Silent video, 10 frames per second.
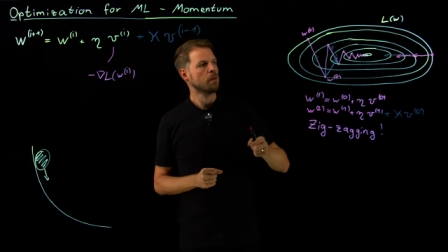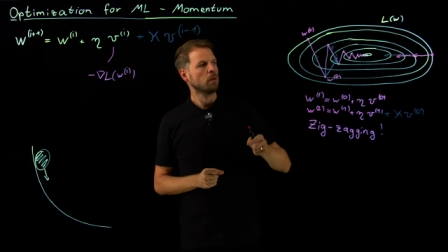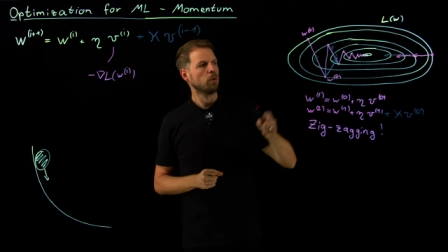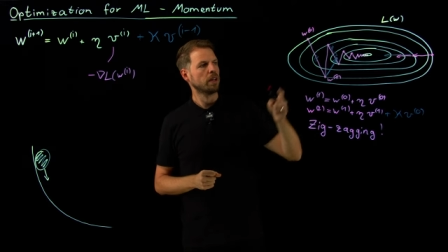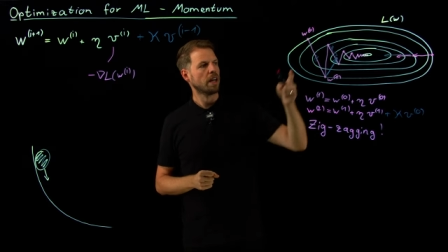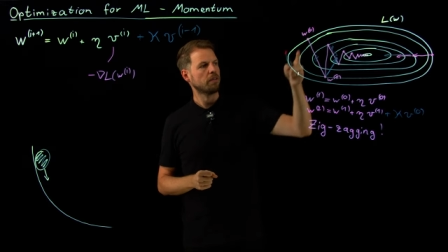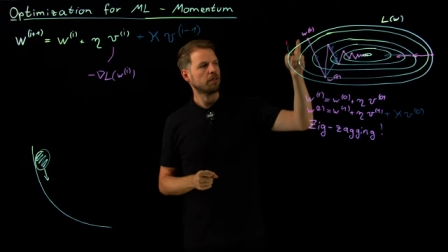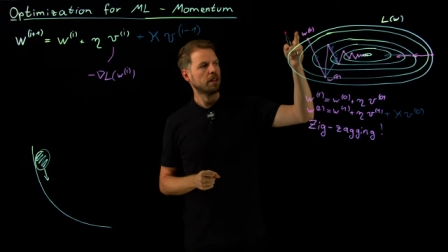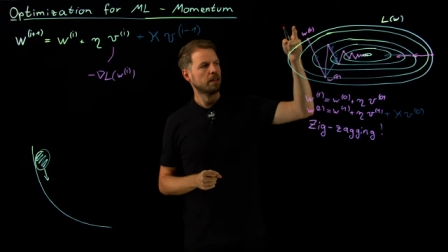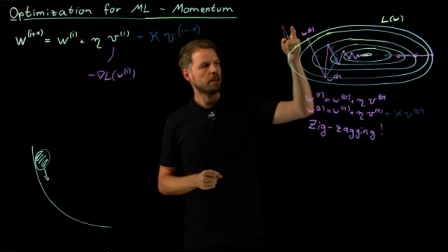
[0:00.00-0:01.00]
we have
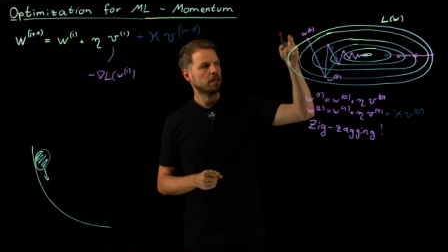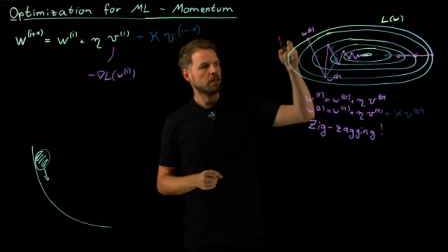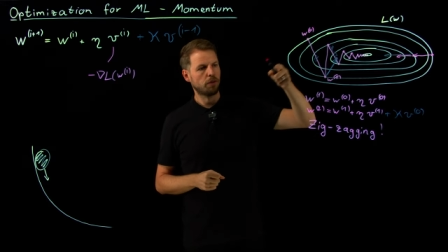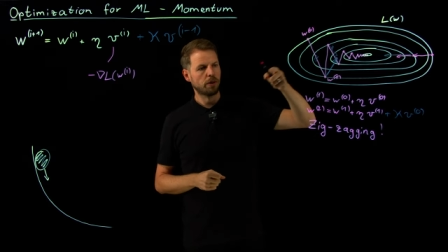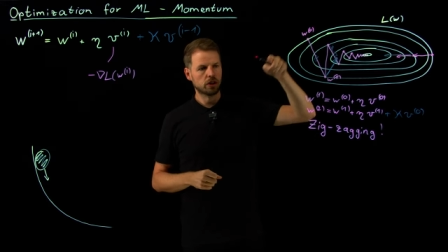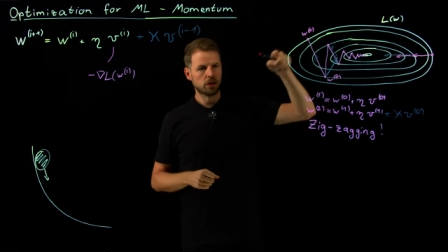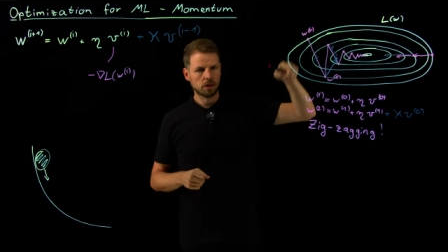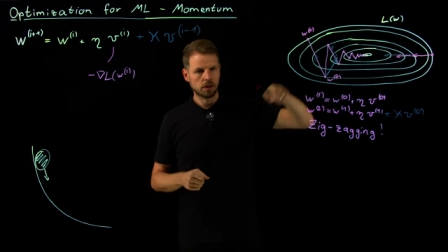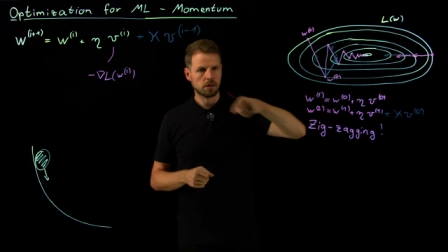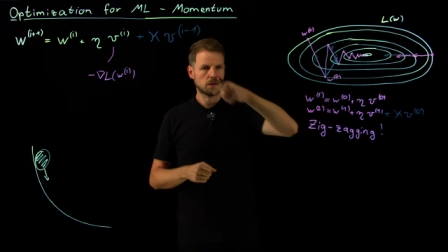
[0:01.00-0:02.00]
that this
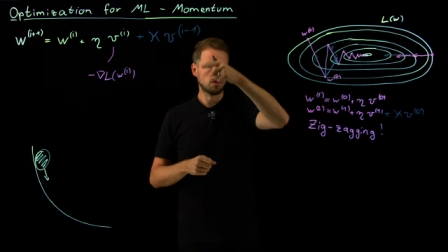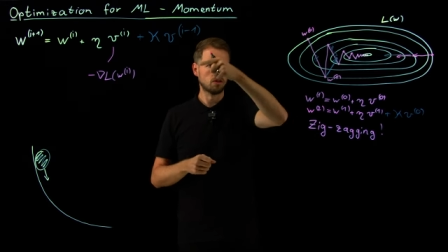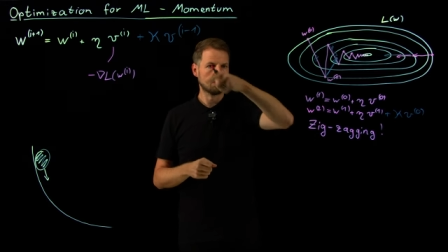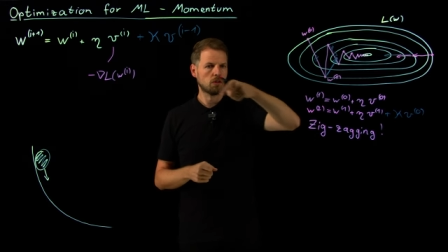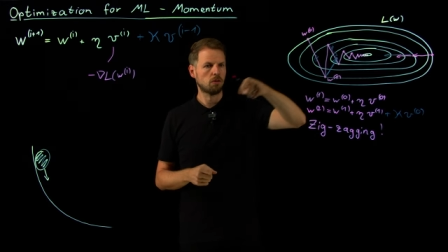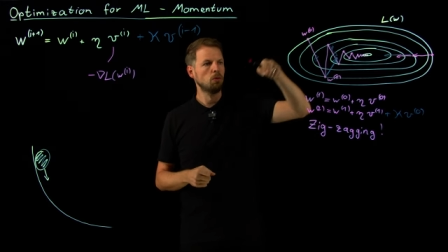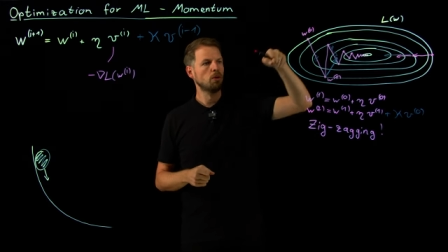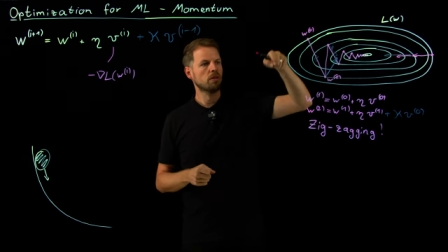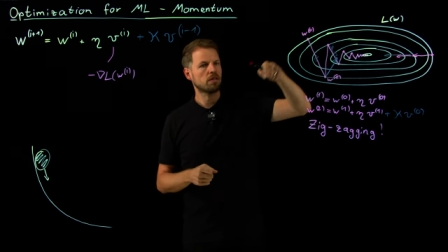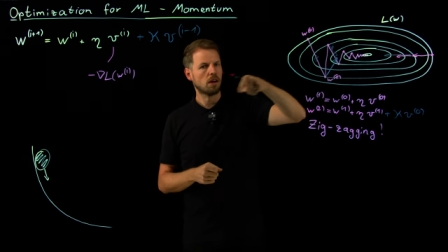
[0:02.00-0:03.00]
friction, you know,
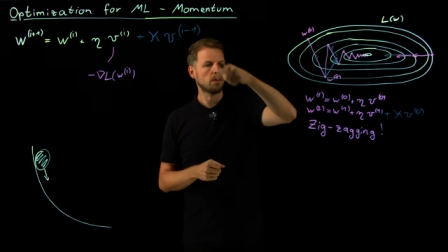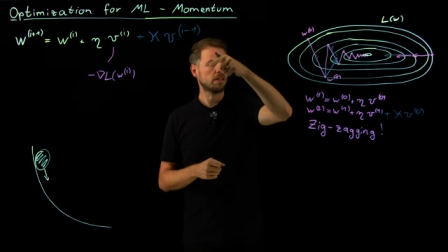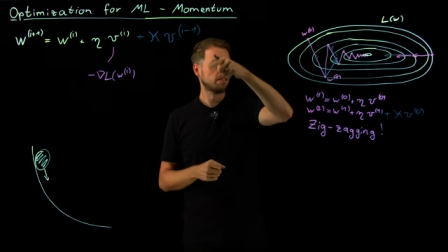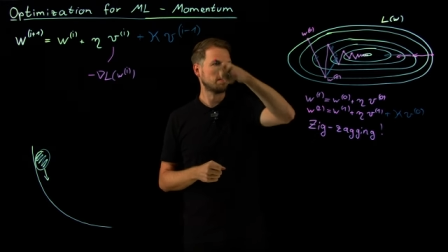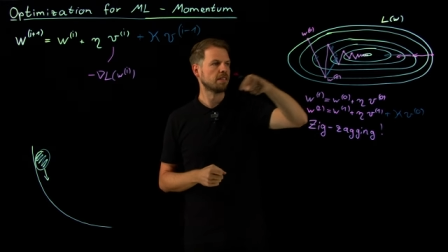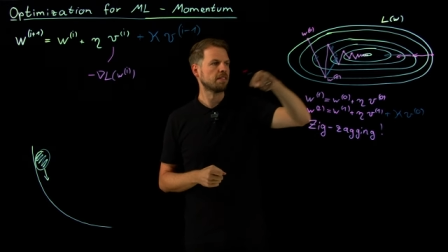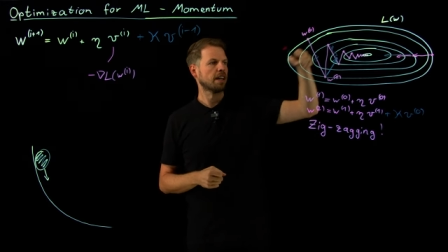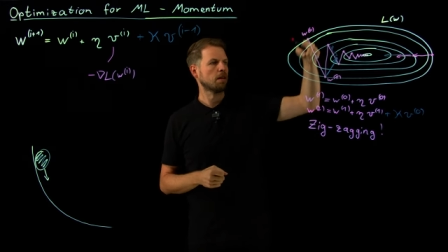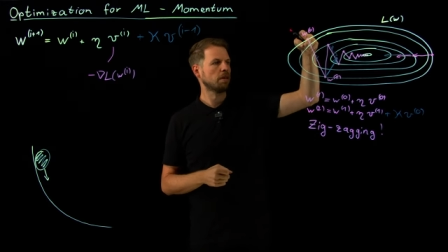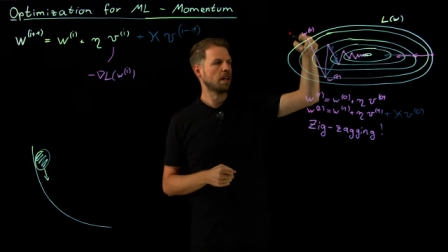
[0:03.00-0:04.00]
smoothens out the
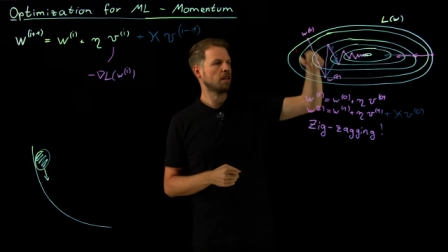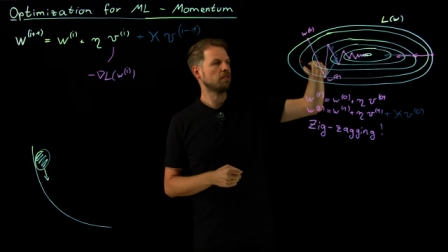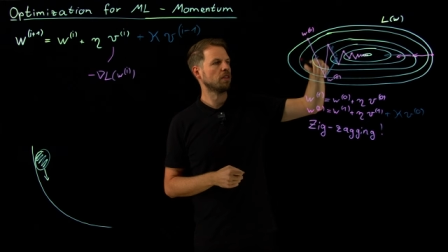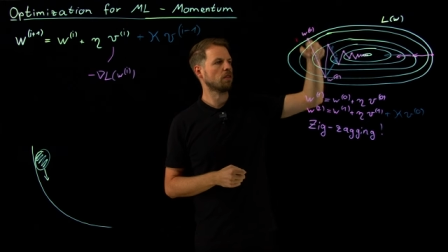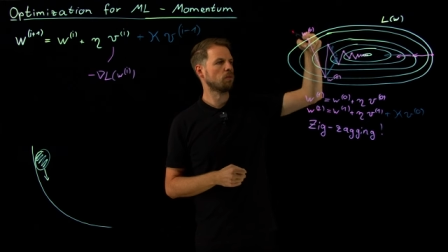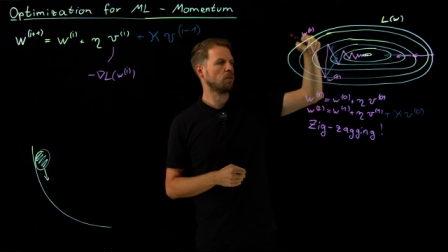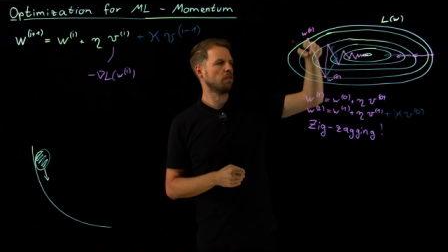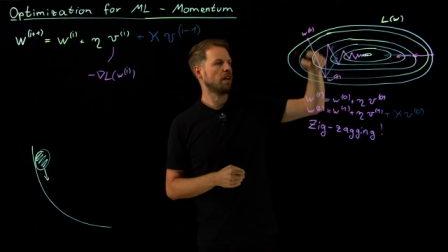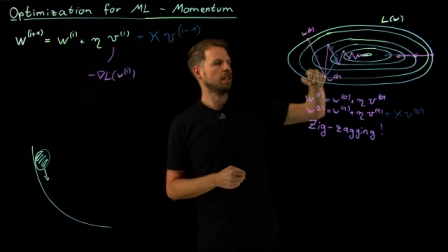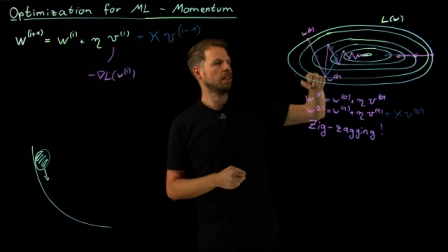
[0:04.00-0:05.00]
zigzagging behavior through the
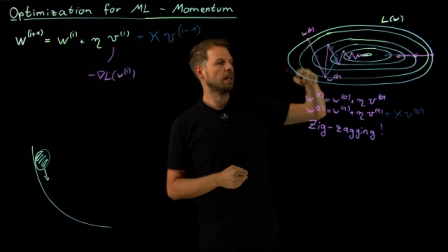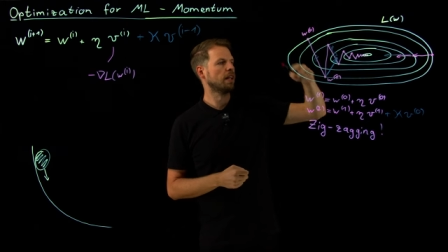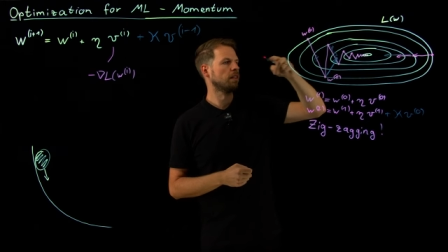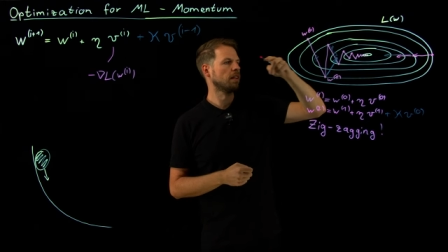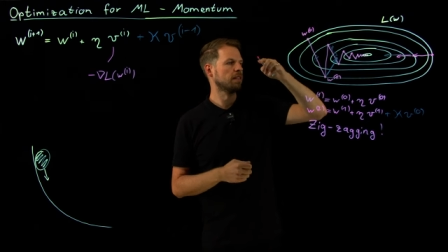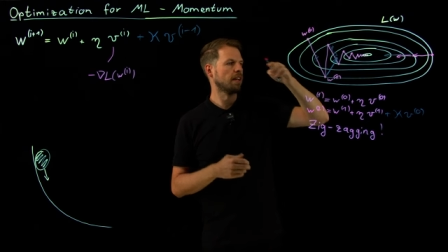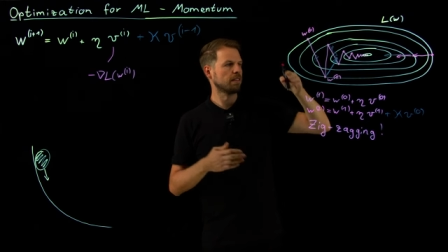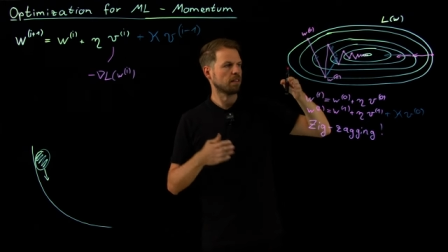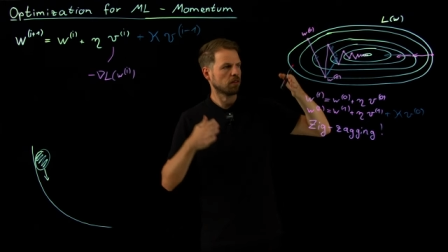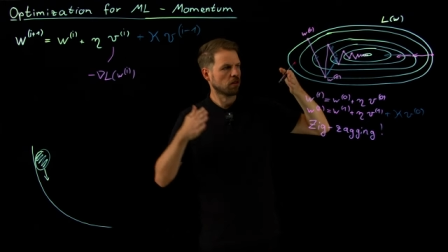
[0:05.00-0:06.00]
valley and, and takes
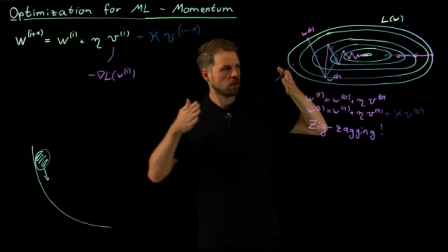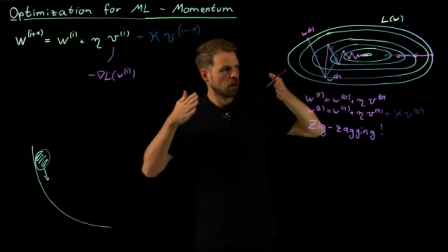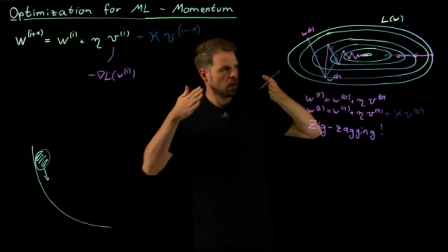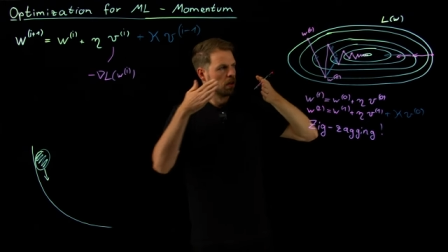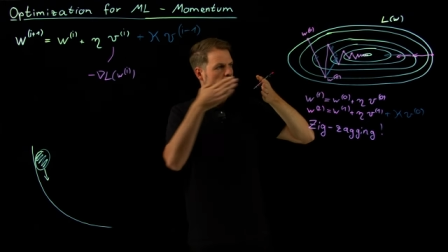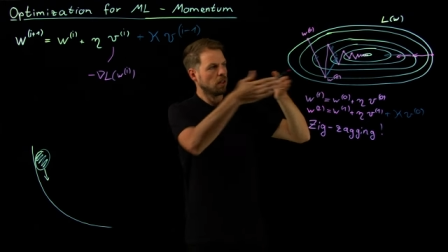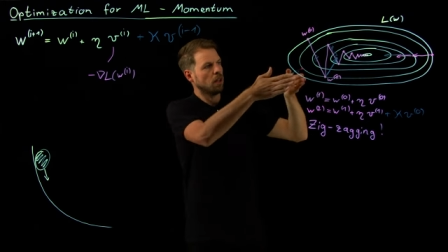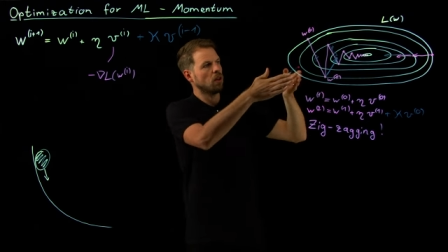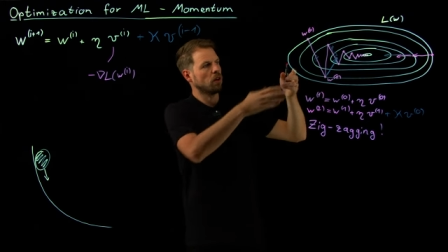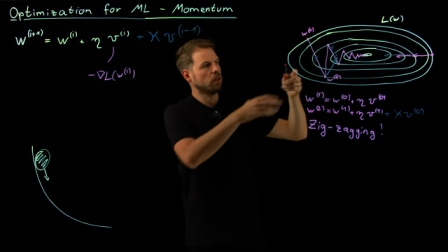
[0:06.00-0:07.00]
us
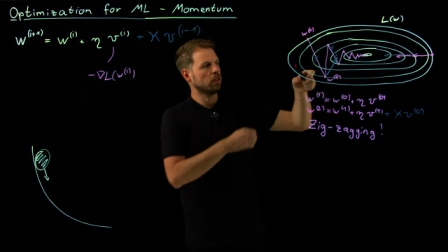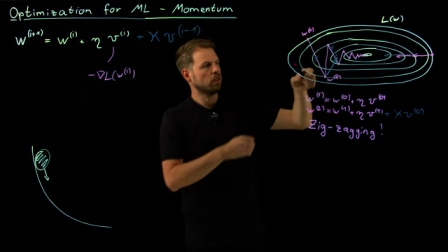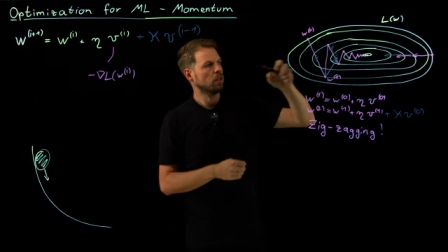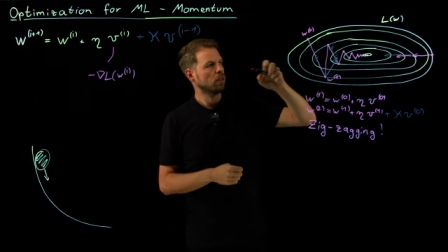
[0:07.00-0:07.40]
along the,